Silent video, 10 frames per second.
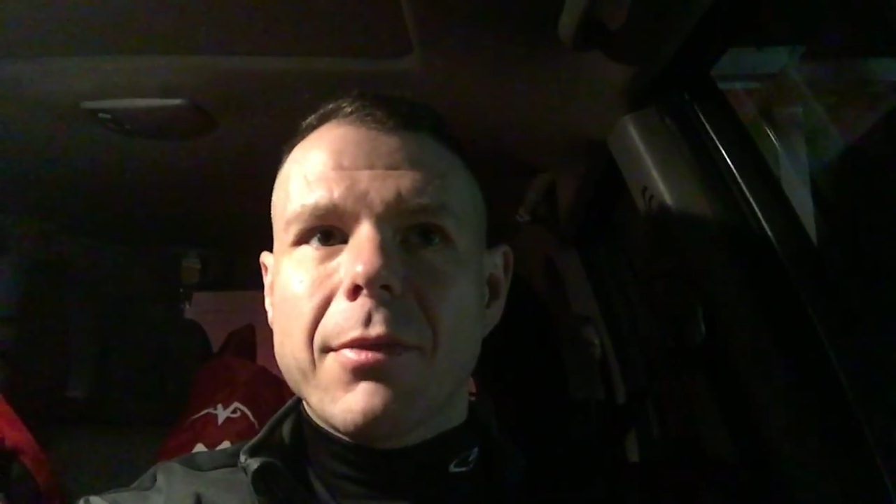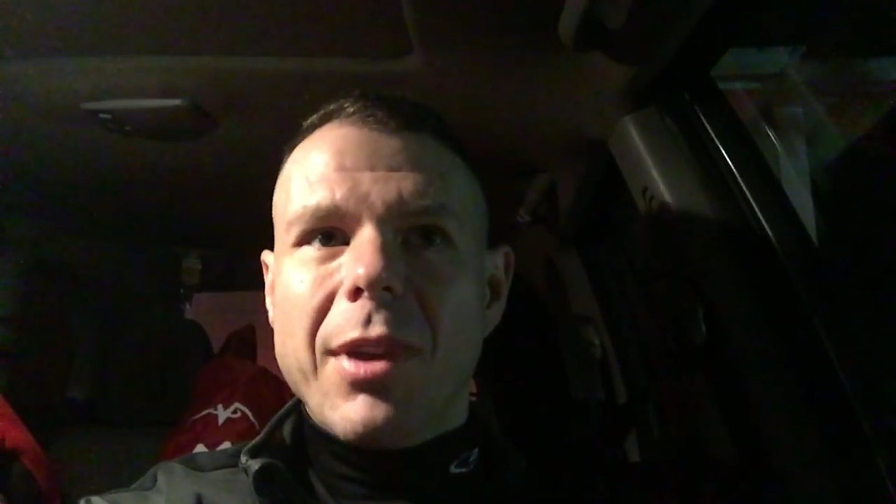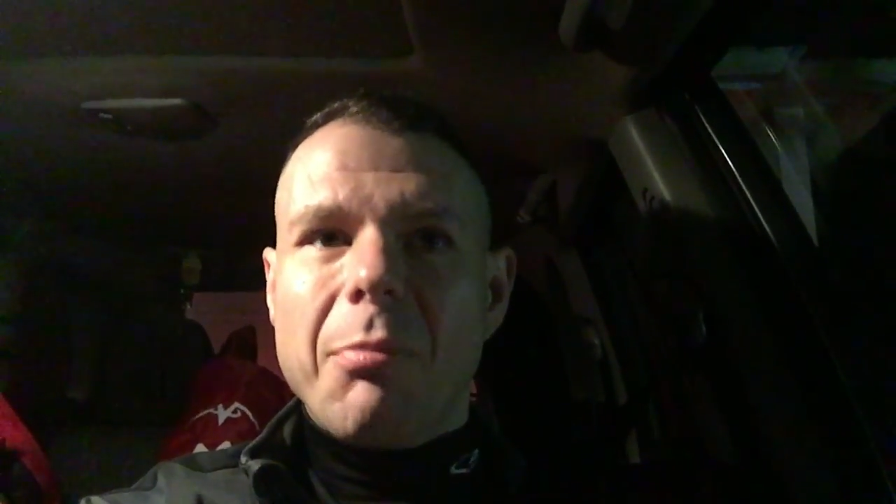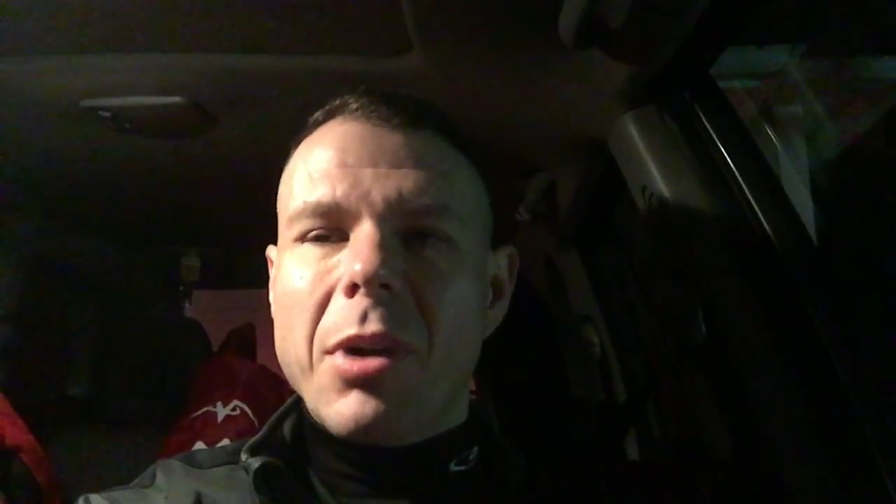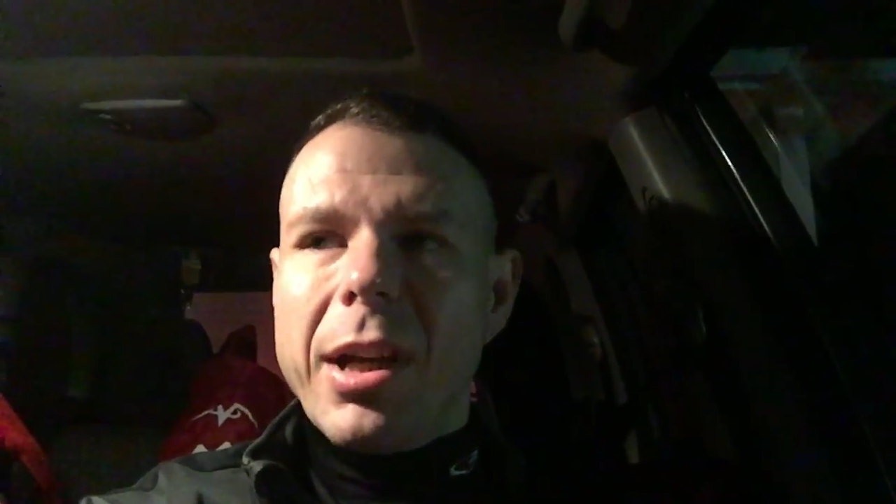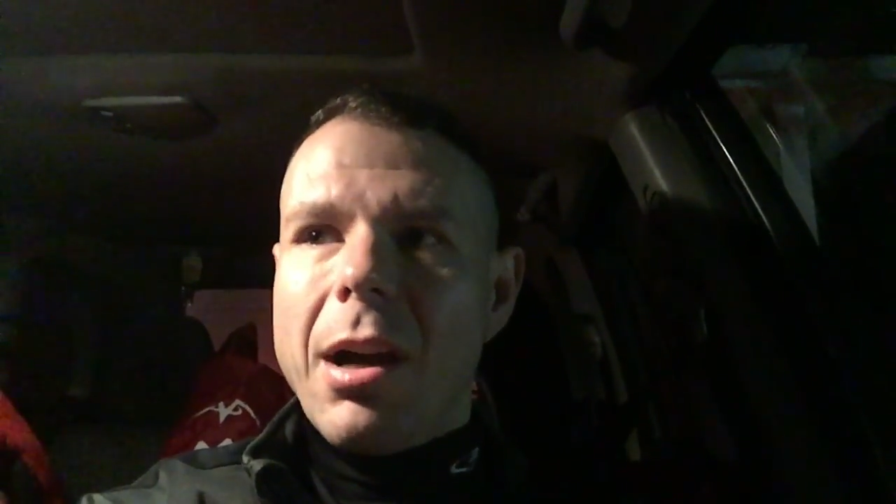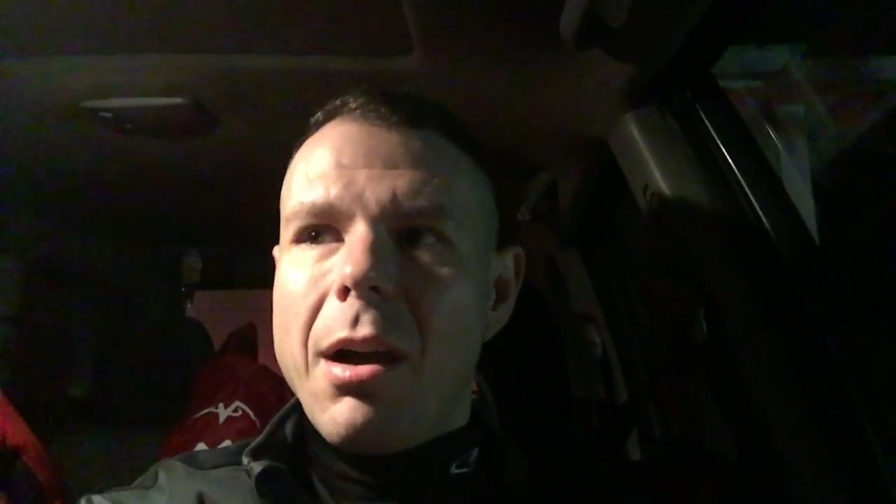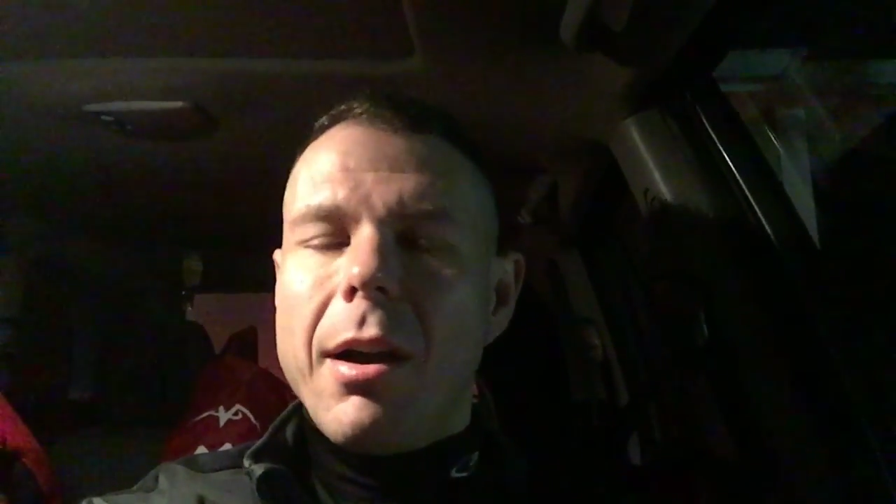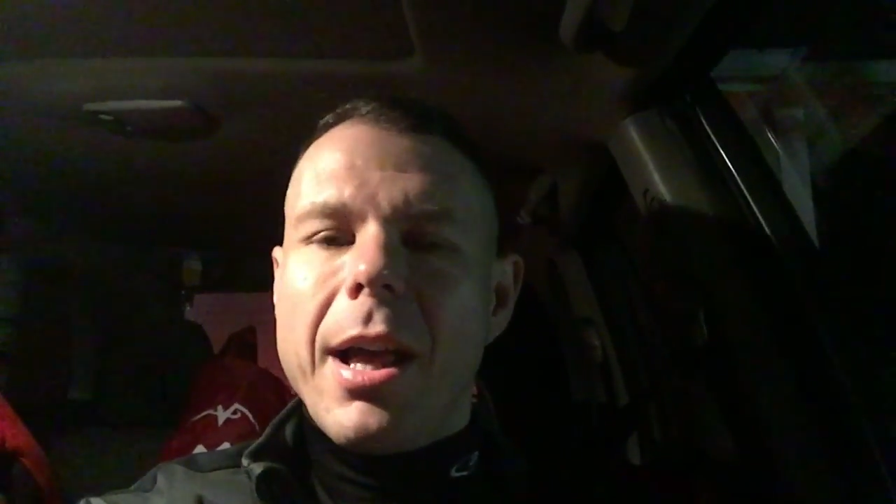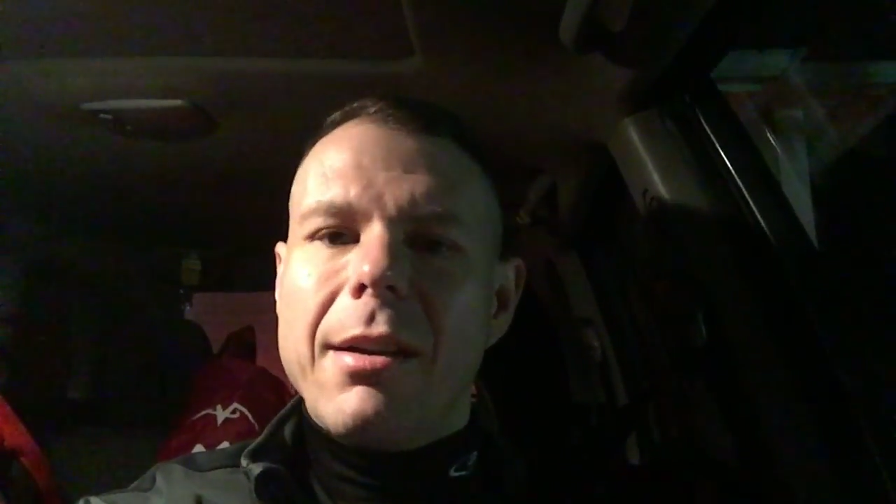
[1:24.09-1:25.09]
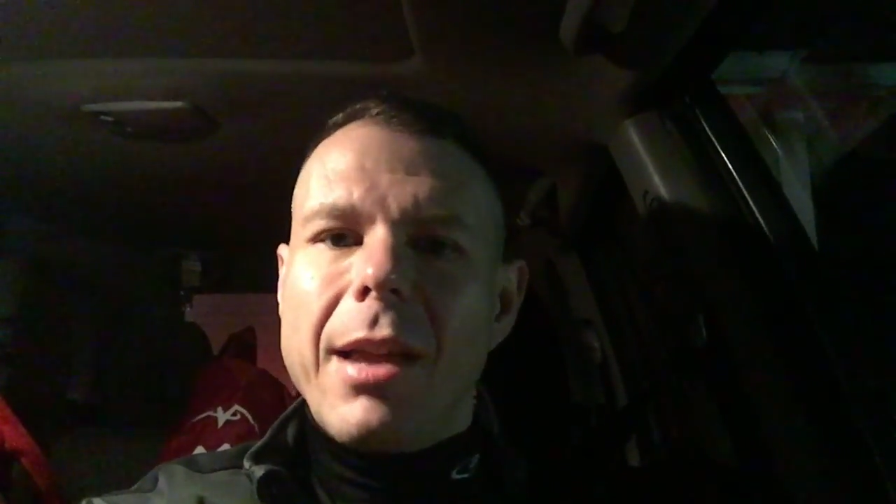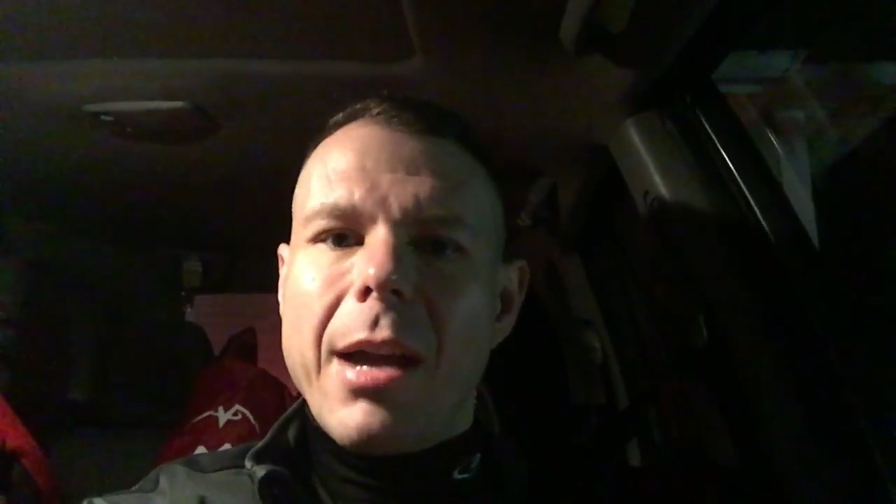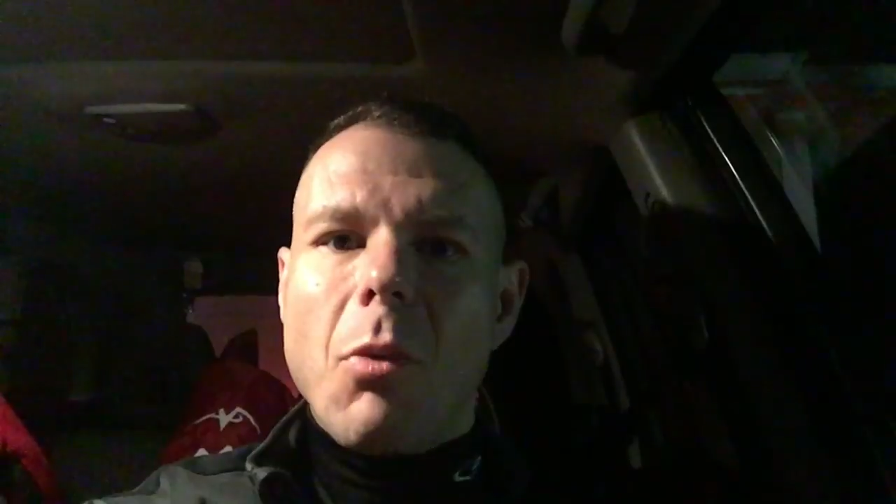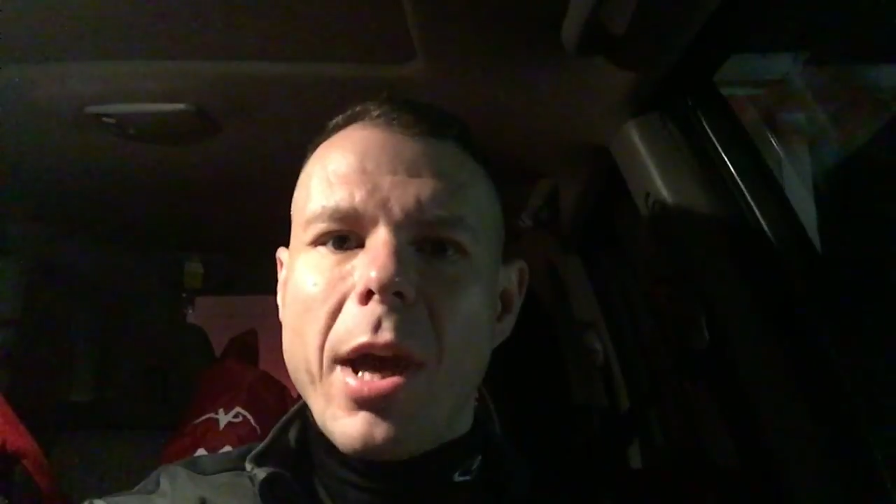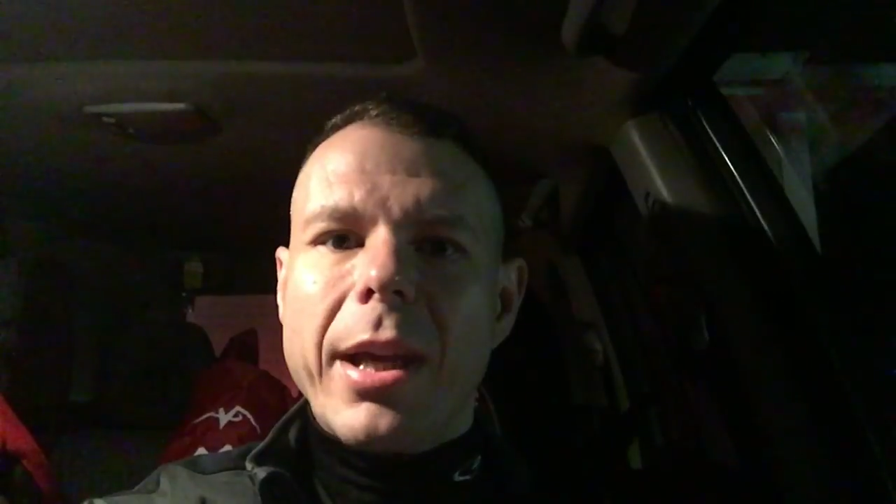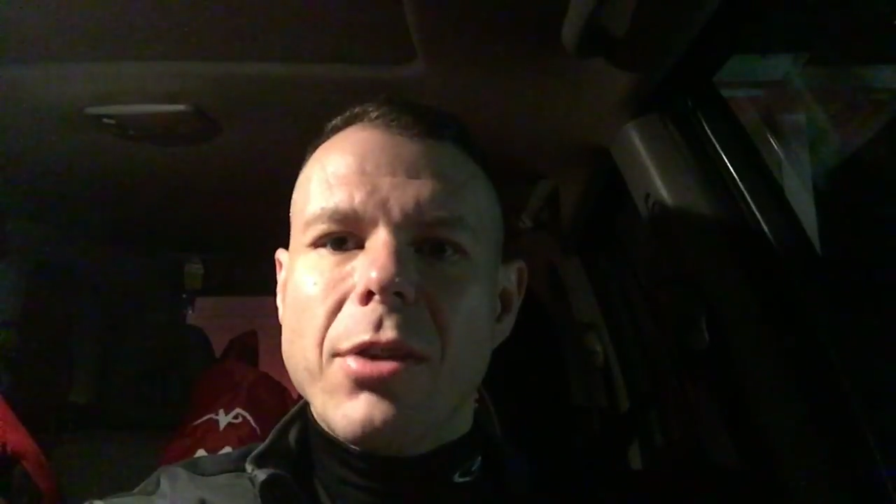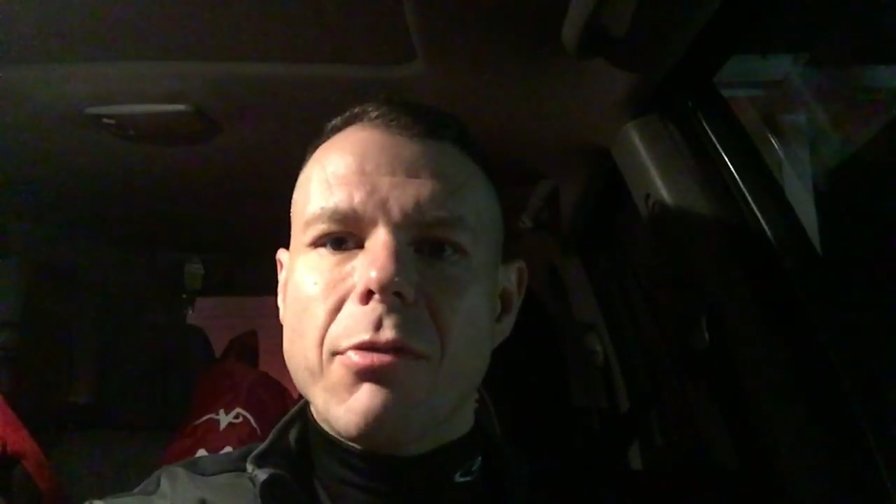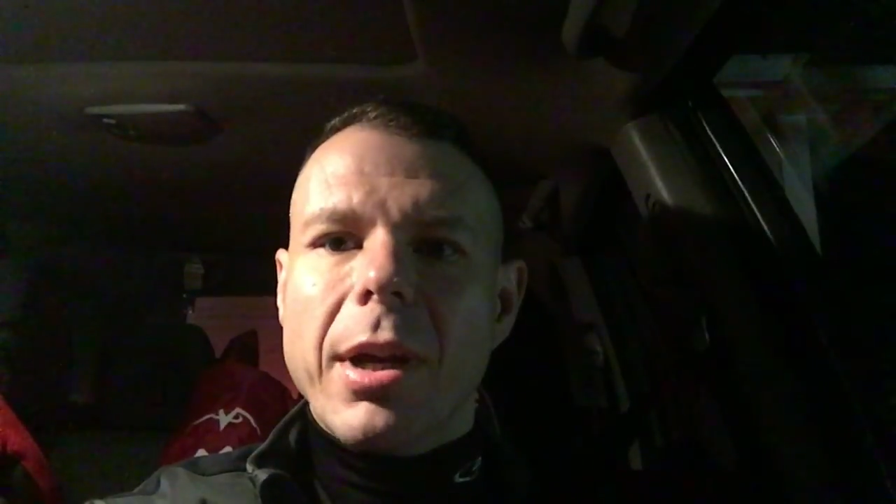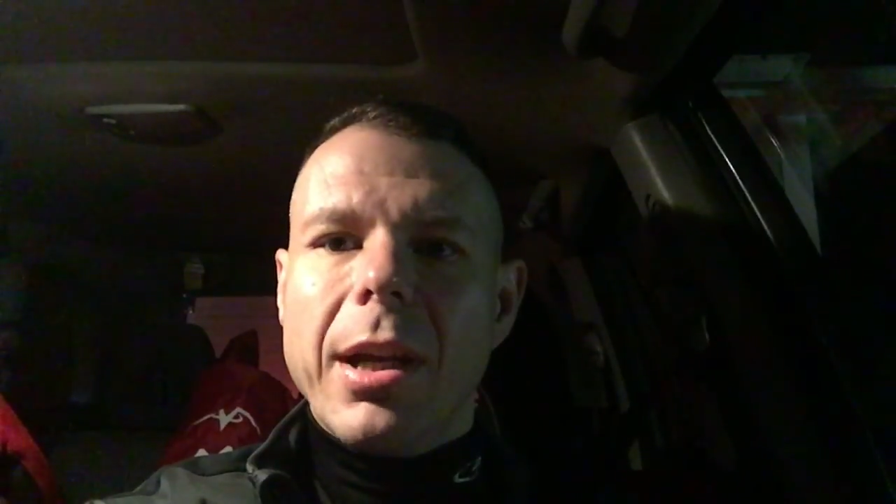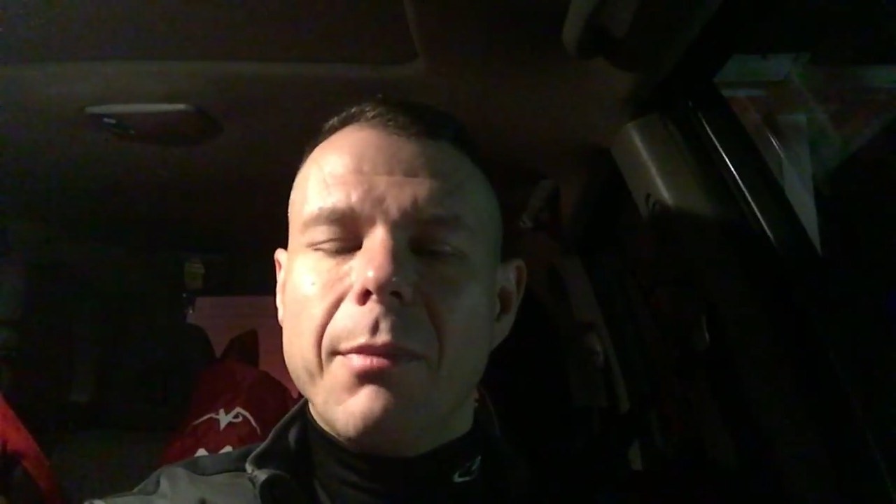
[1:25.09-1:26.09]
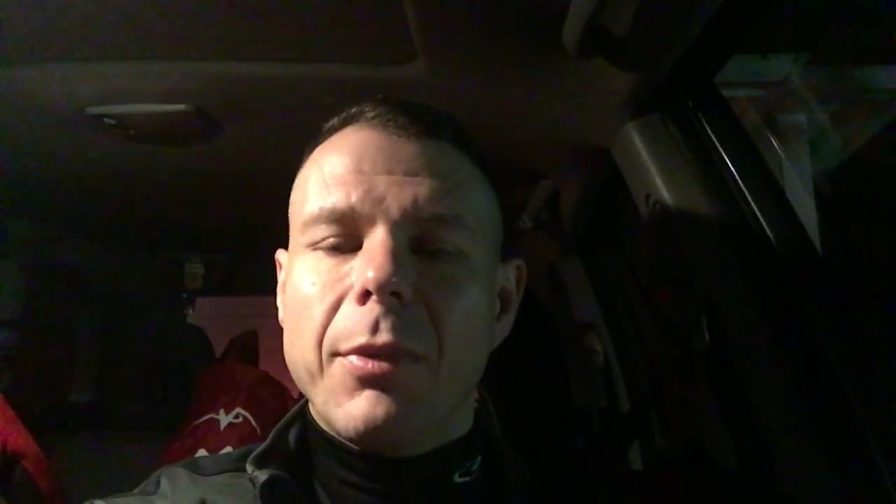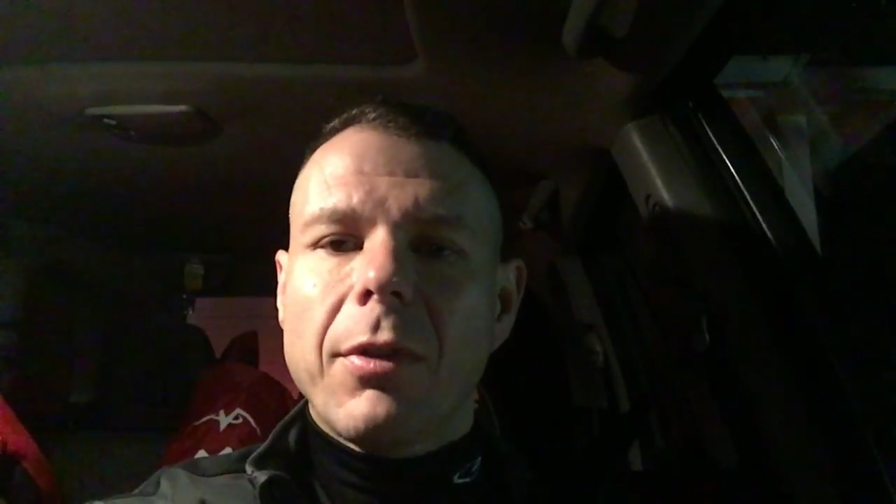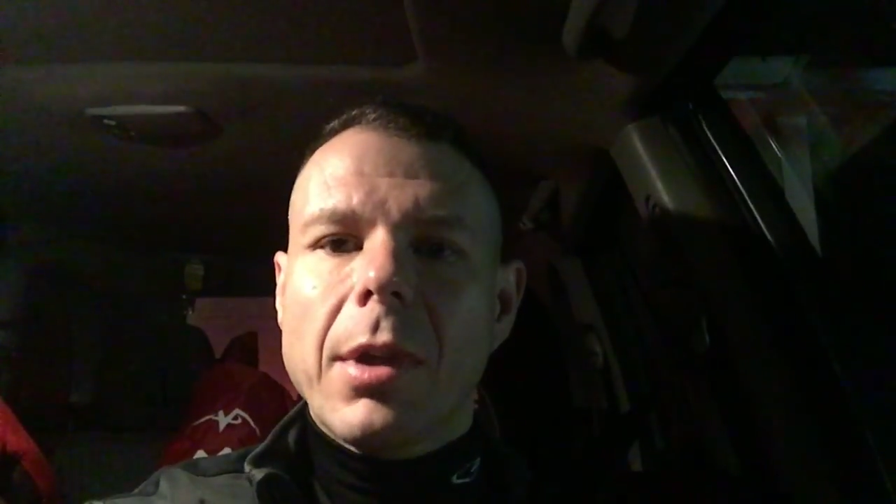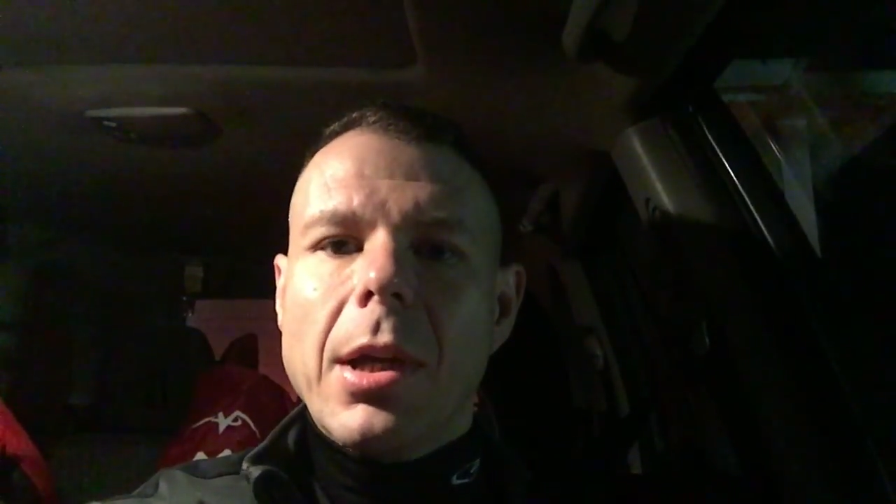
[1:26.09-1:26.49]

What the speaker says: Slept pretty hard. Had a lot of wacky dreams.